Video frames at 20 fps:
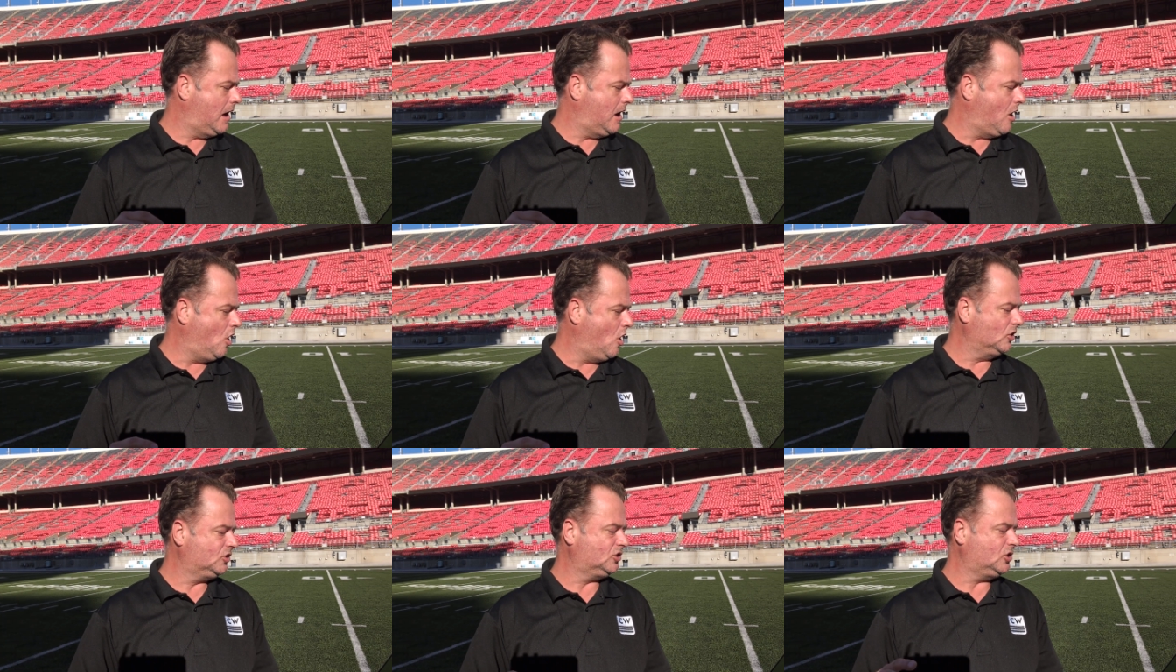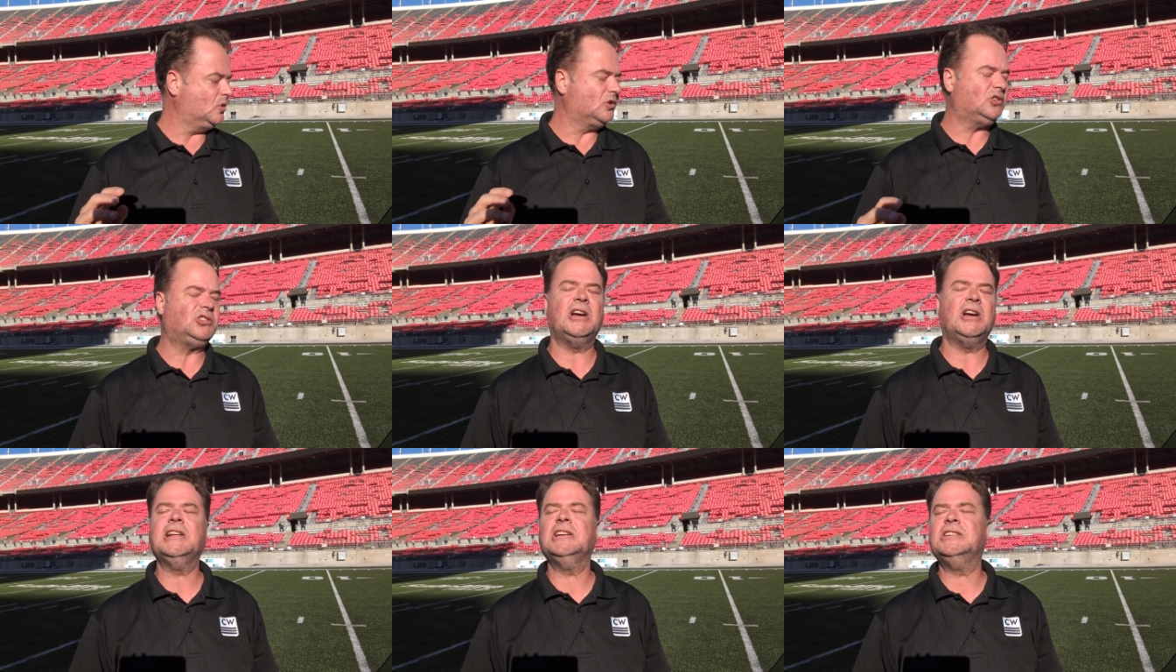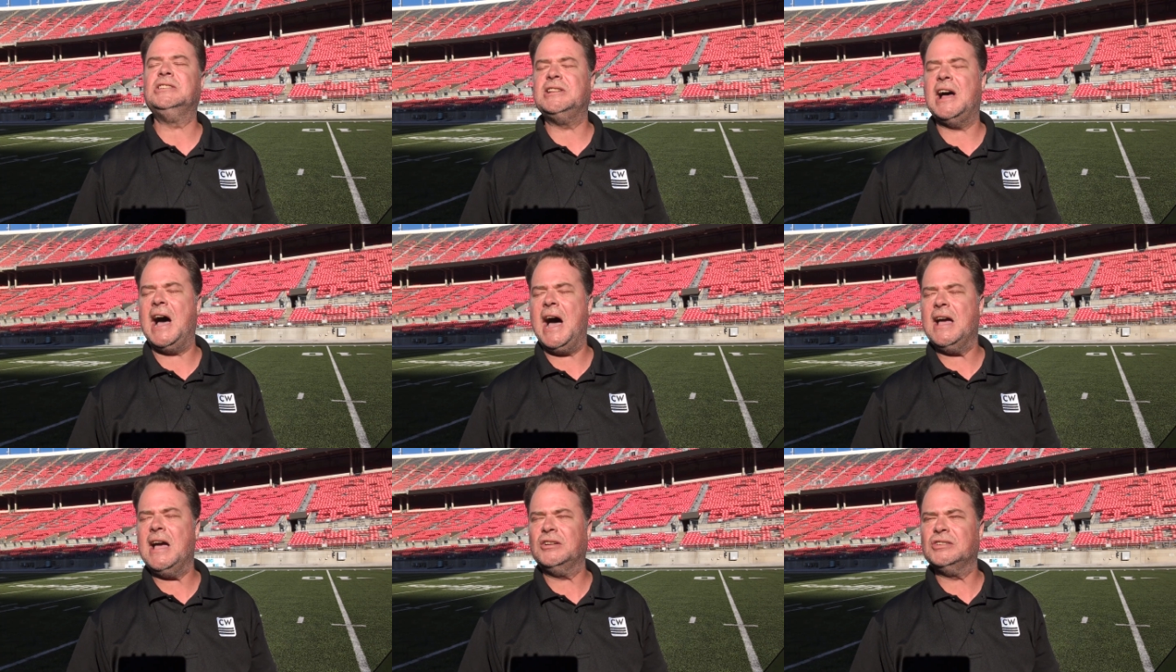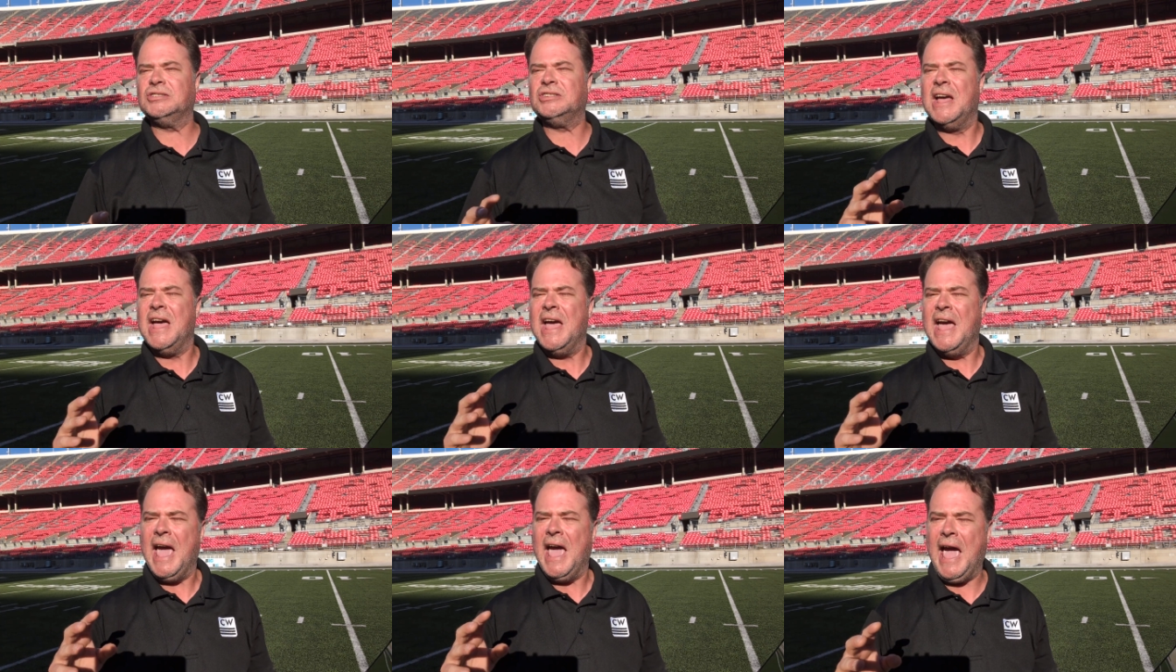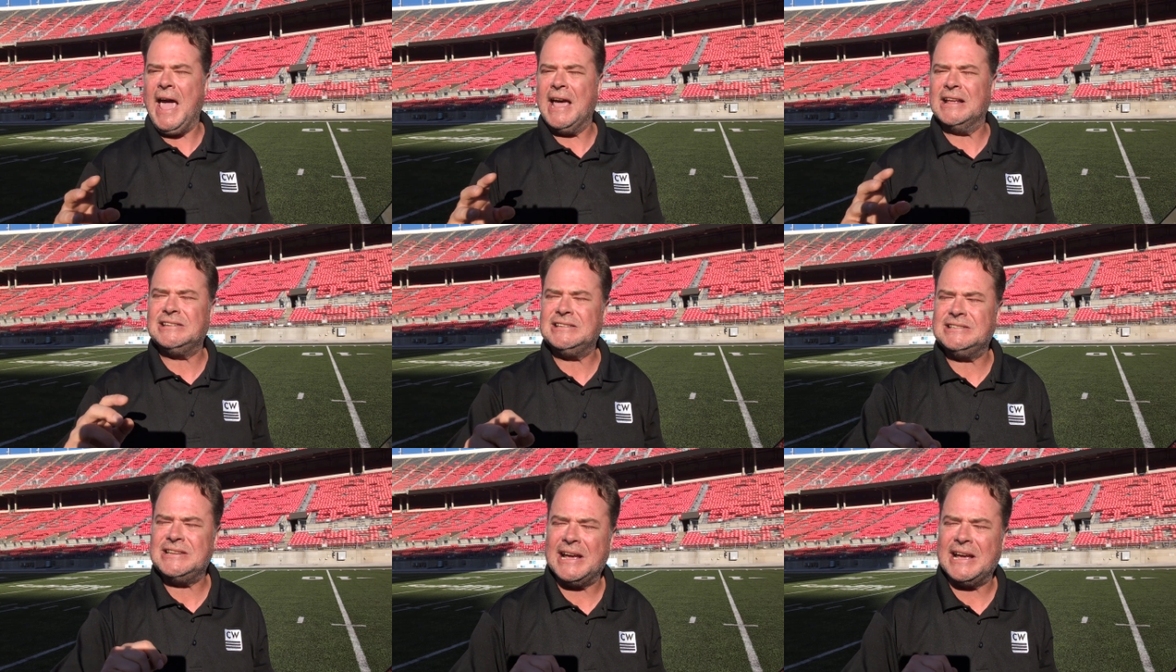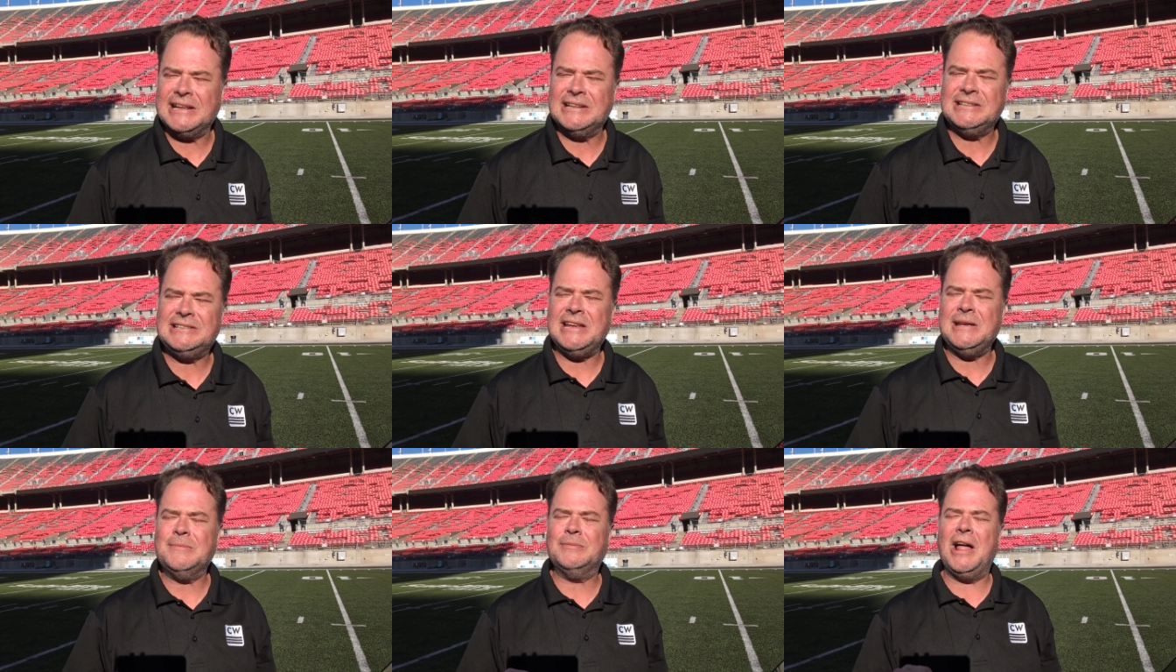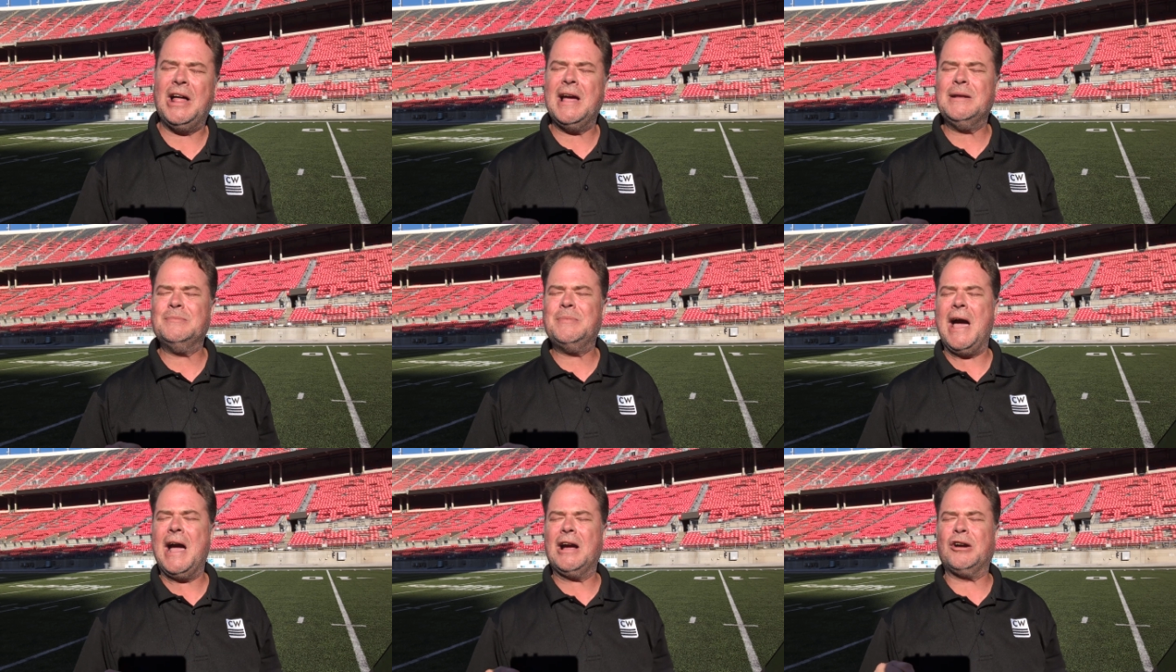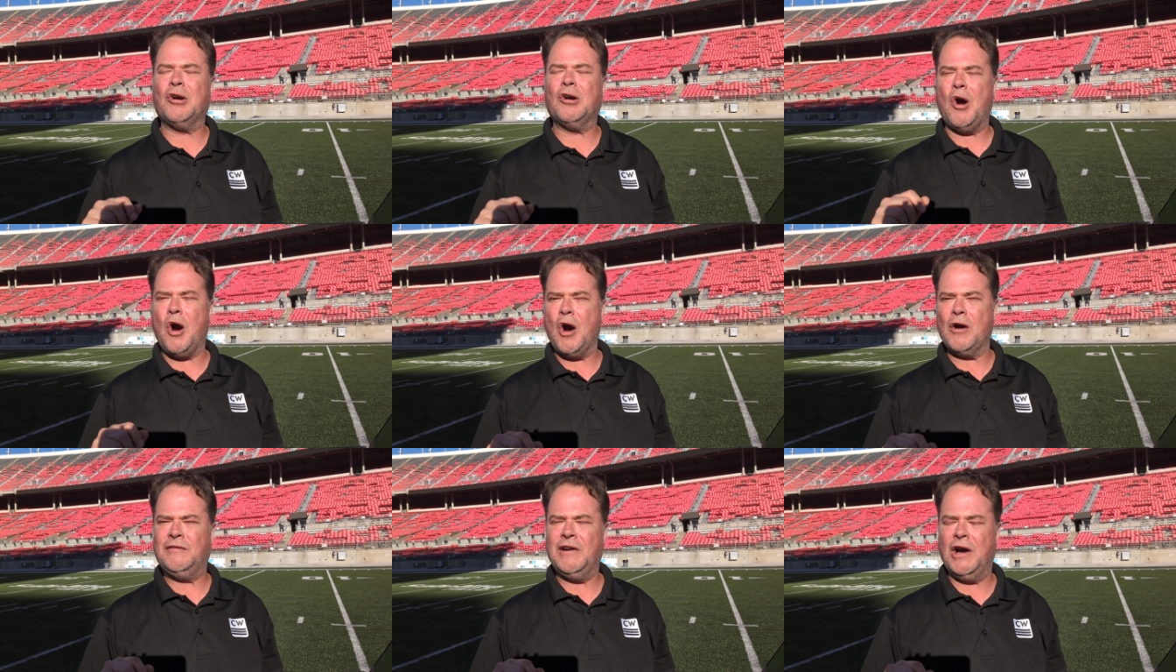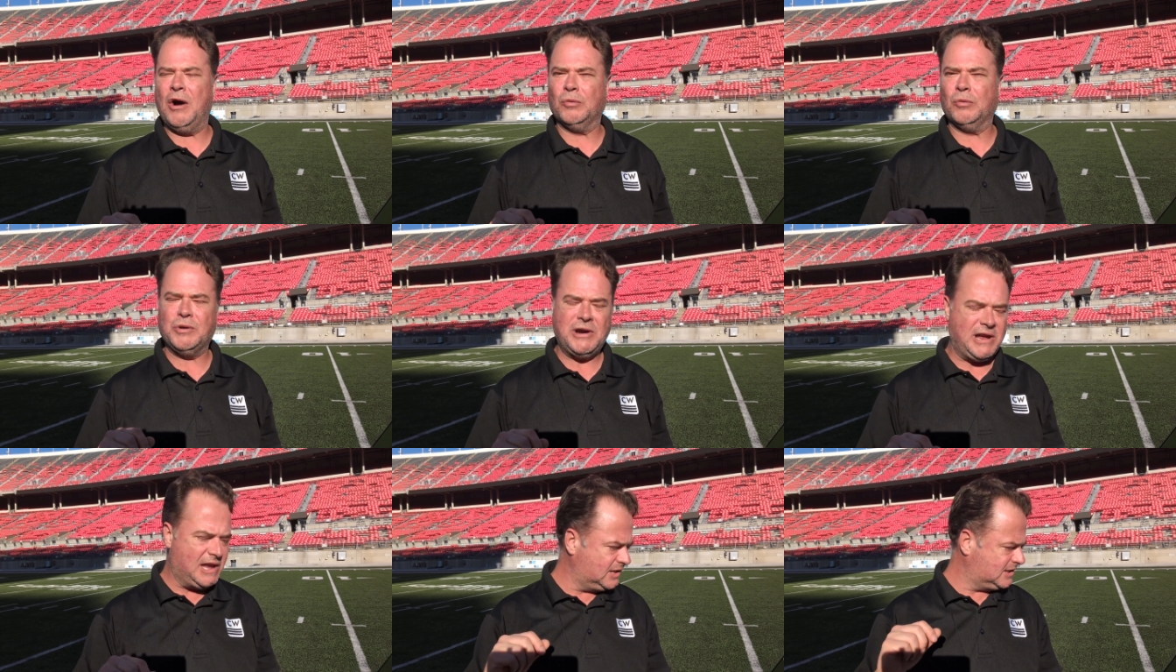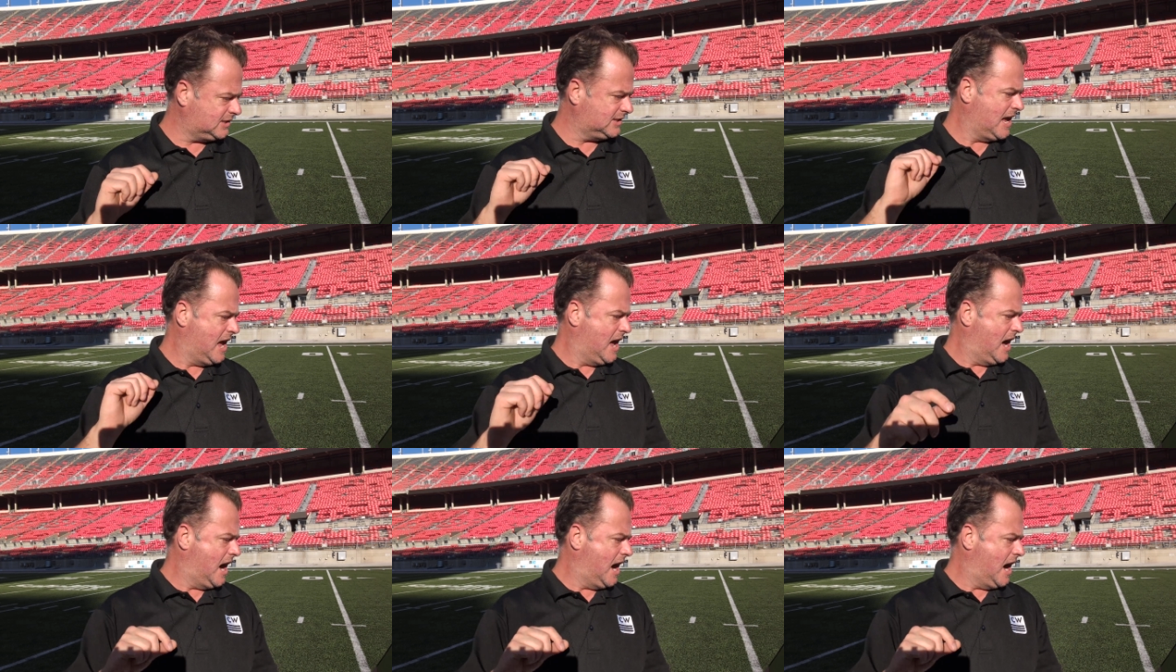Also, Sonny Styles and second-team linebacker Arvell Reese